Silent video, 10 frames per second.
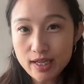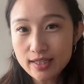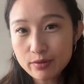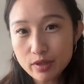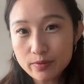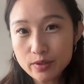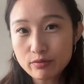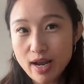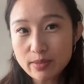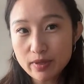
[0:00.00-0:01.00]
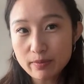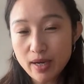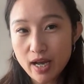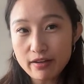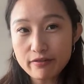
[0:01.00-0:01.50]
I think we're up to a Raspberry
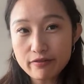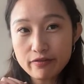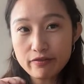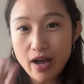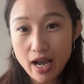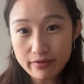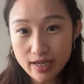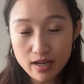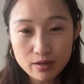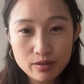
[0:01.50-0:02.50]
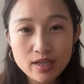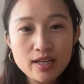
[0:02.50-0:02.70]
Pi 5 now.